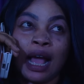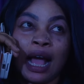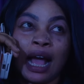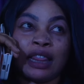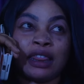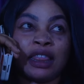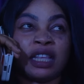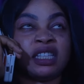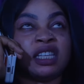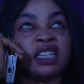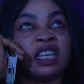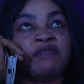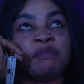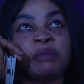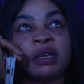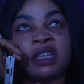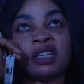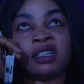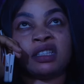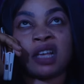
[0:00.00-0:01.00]
and doesn't give
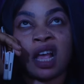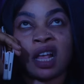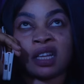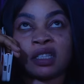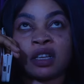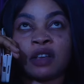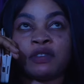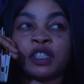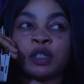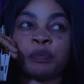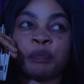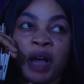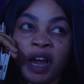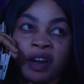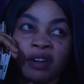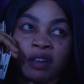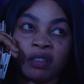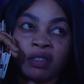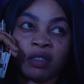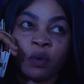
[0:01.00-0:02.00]
me the task of
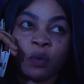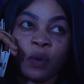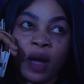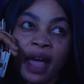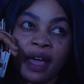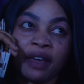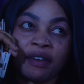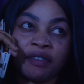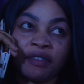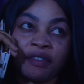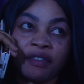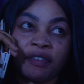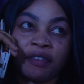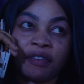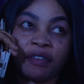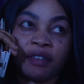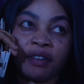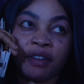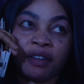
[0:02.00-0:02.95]
spying on the wife,